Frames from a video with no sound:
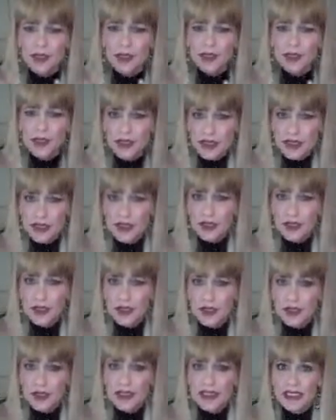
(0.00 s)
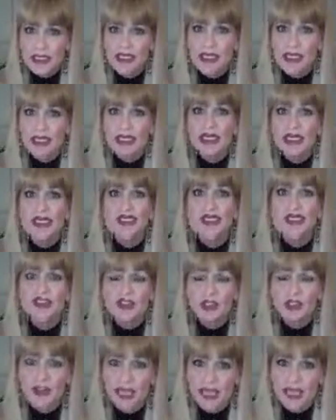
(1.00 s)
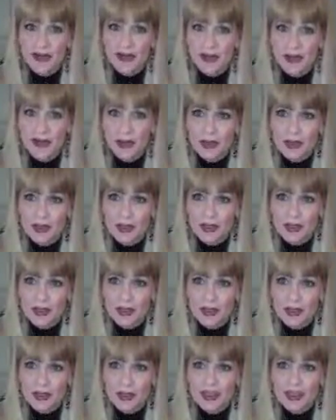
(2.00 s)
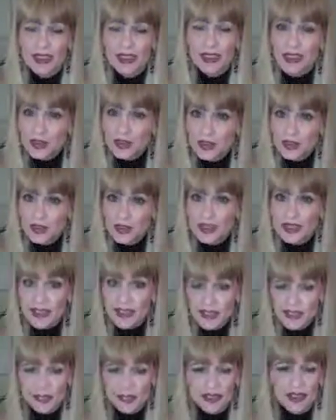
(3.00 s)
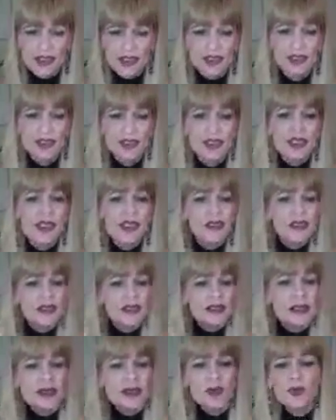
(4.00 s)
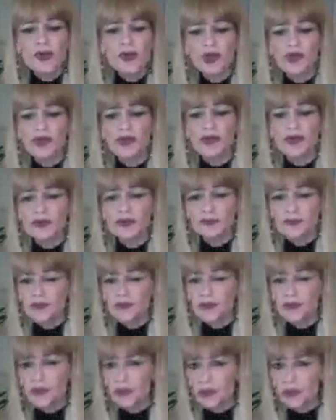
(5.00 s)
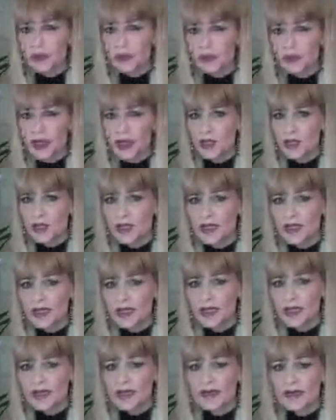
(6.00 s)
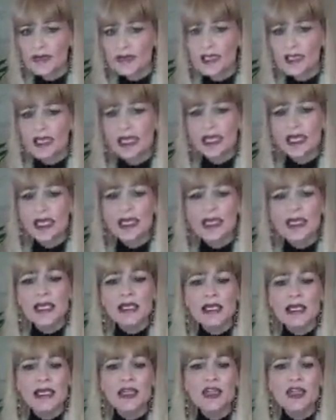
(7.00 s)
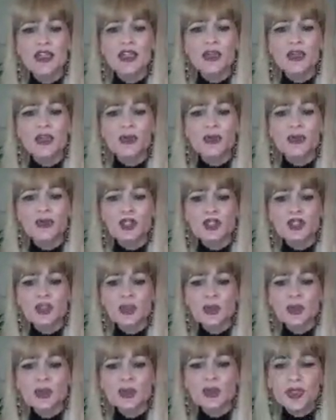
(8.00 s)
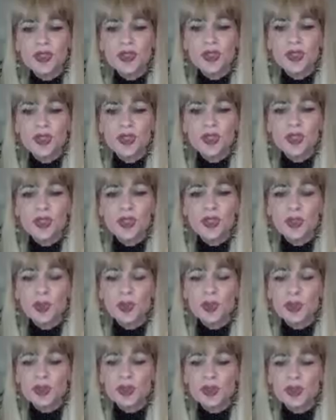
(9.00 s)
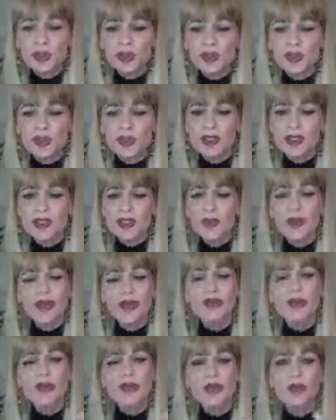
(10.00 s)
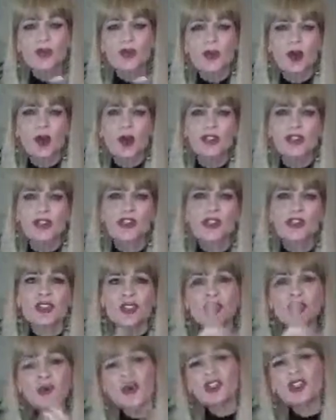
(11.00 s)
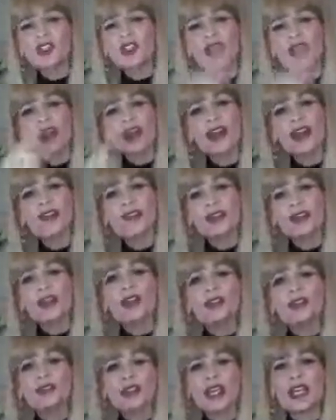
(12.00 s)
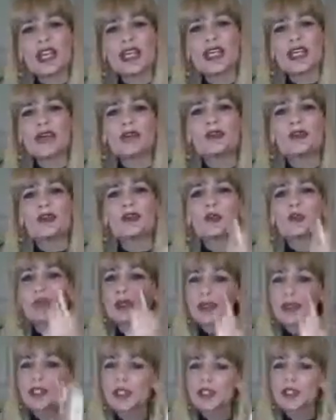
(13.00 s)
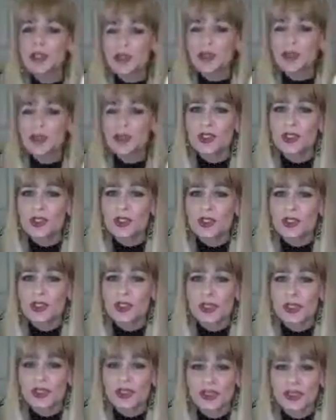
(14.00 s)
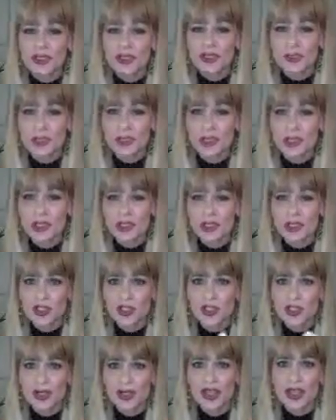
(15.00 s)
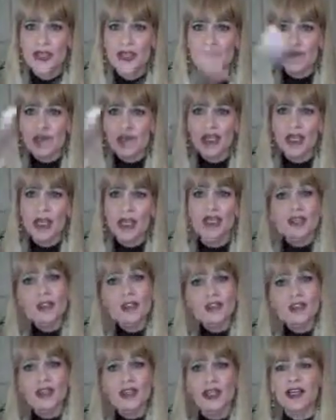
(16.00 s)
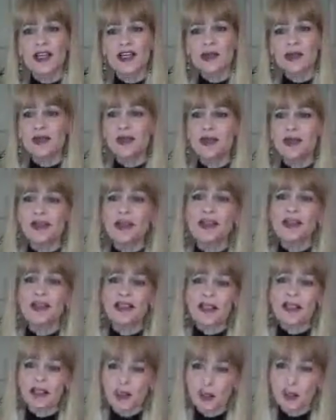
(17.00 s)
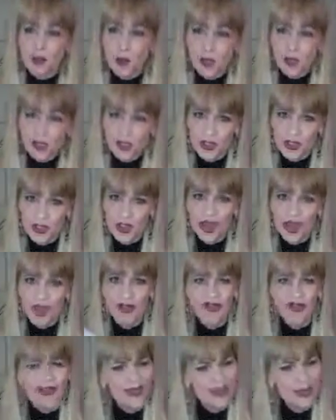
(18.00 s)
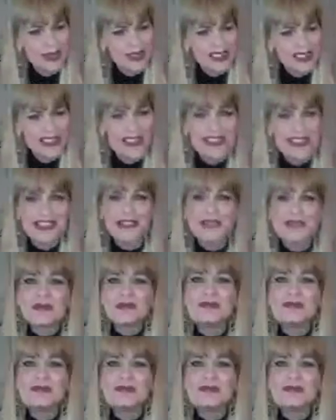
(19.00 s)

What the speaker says: This will guarantee that you're going to have a happy customer, even just sampling. Second week using Monat treatment systems is that you're going to reduce the oil treatments to every other wash. You're still going to wash your hair every other day, but you're only going to use the Rejuvenate as a preconditioner every other time that you wash your hair. Does that make sense?